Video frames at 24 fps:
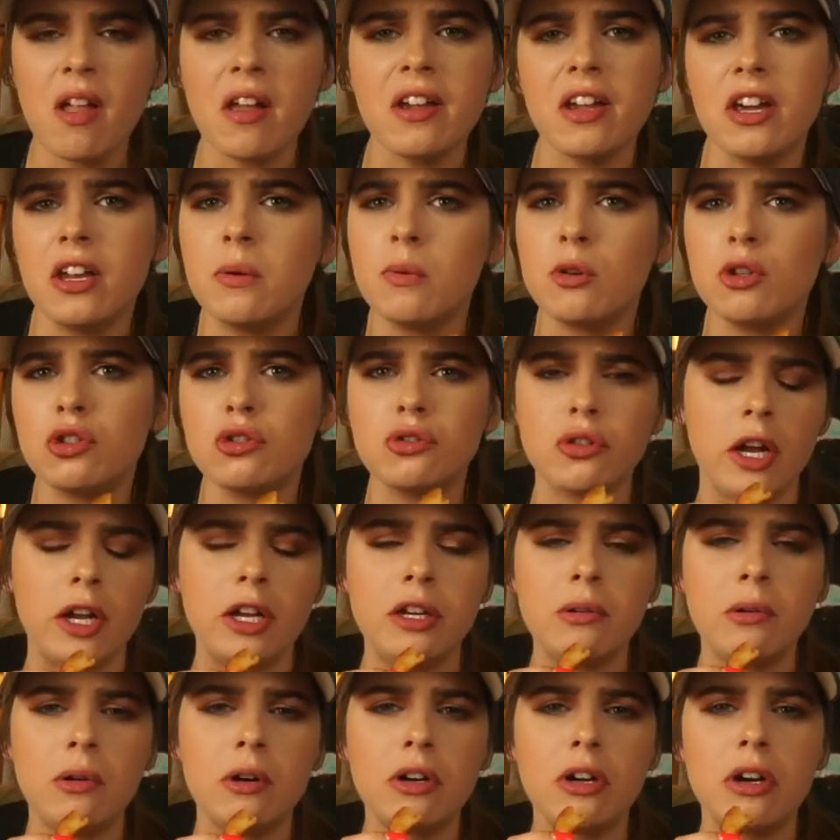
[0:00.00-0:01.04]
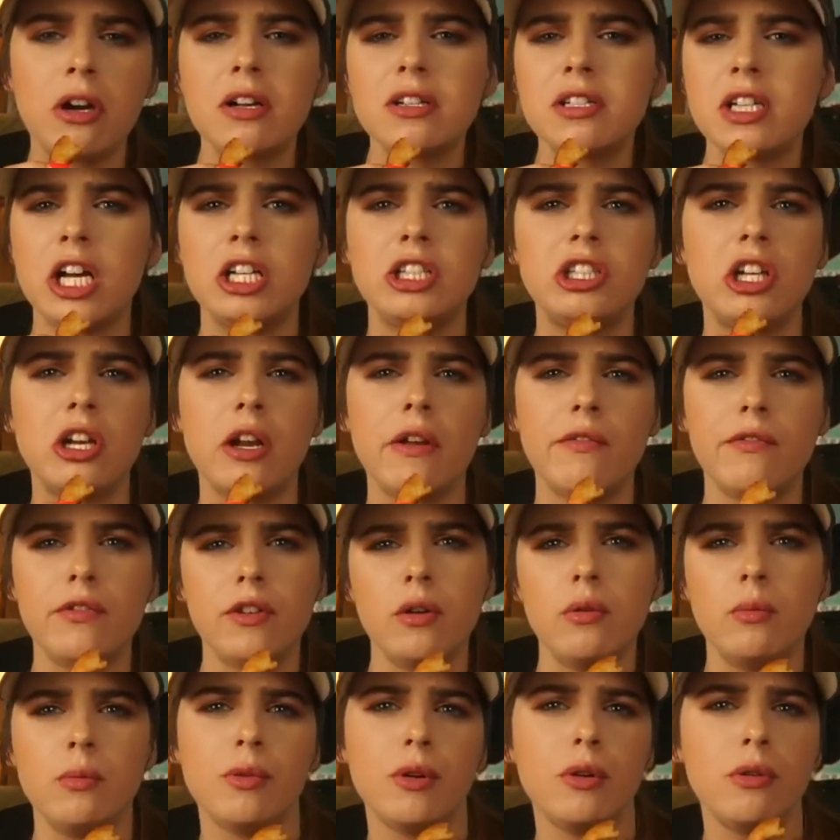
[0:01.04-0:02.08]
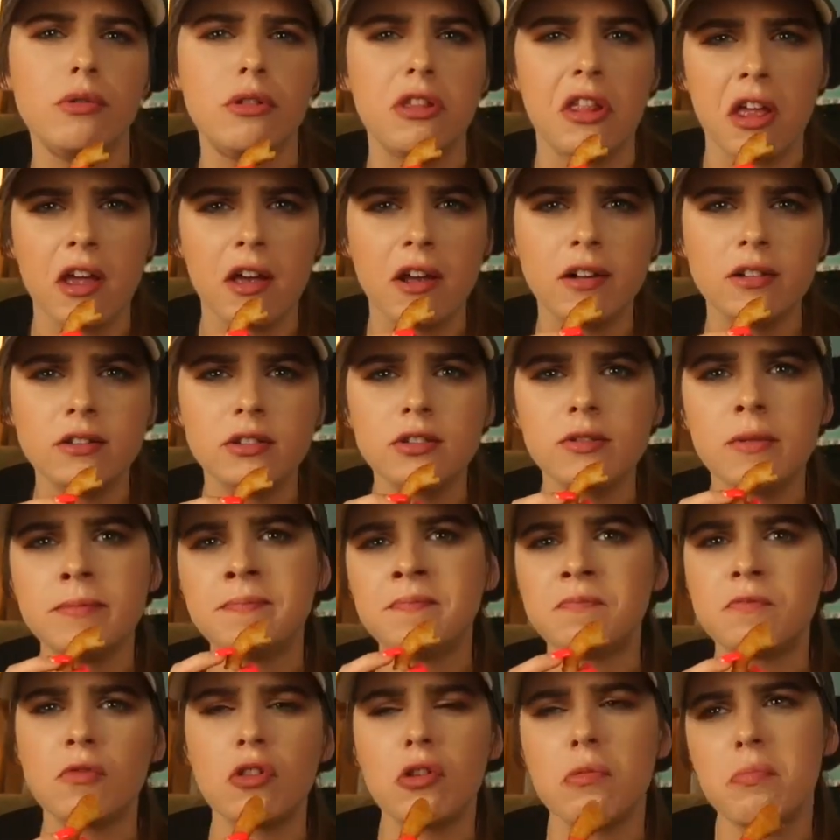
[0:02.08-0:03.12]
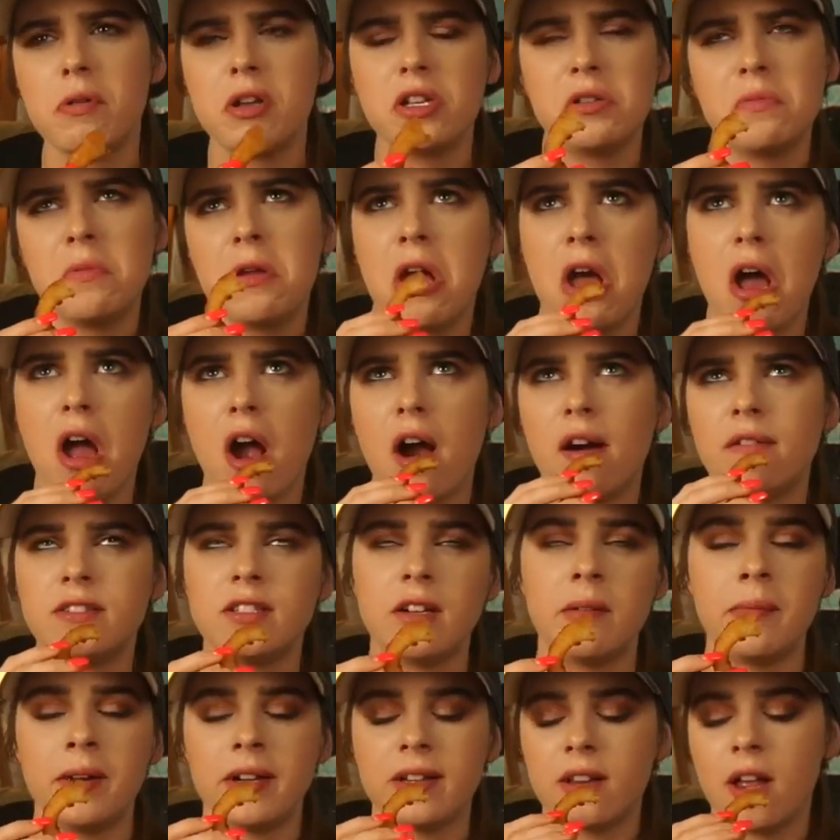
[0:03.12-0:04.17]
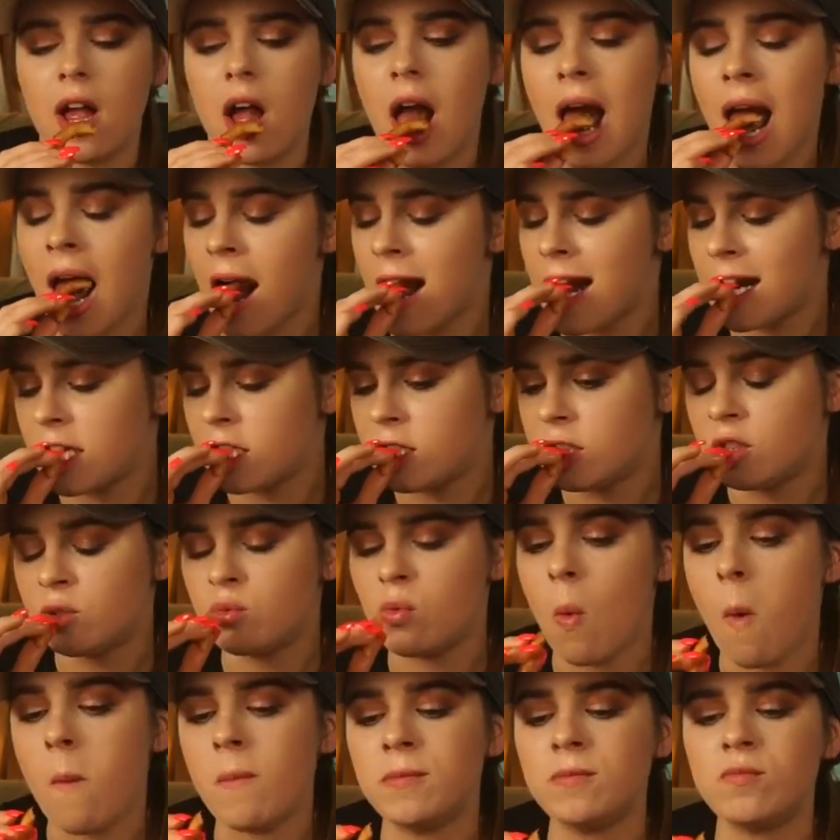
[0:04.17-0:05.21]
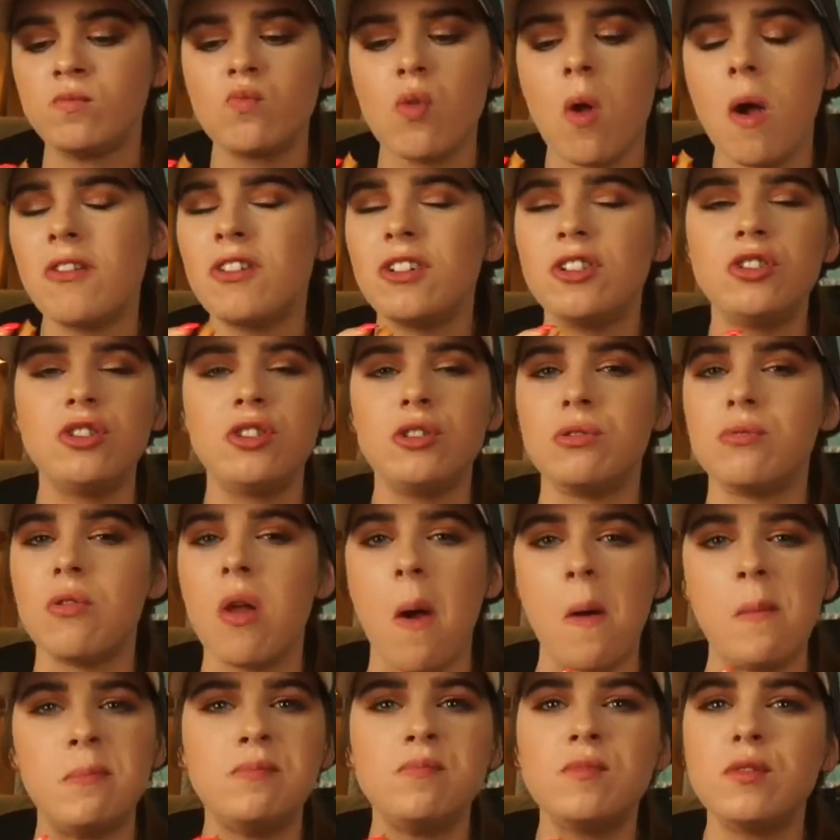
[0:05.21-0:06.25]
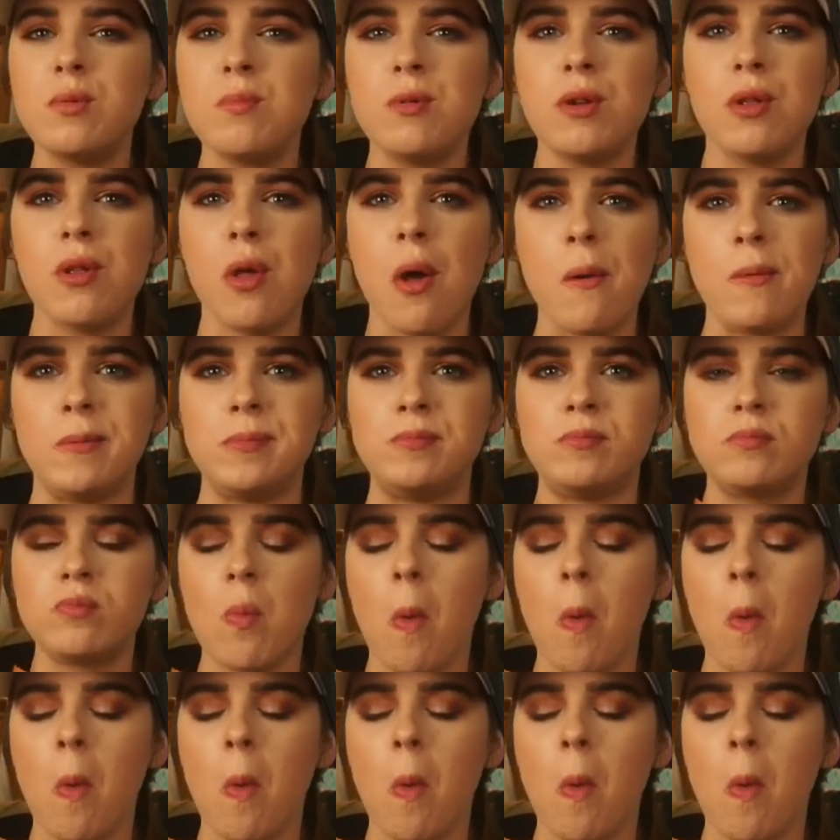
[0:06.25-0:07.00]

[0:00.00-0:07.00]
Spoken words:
get a restraining order because I said a few rude things. You pissed me off, something like that. I was like, dude, no, leave me alone.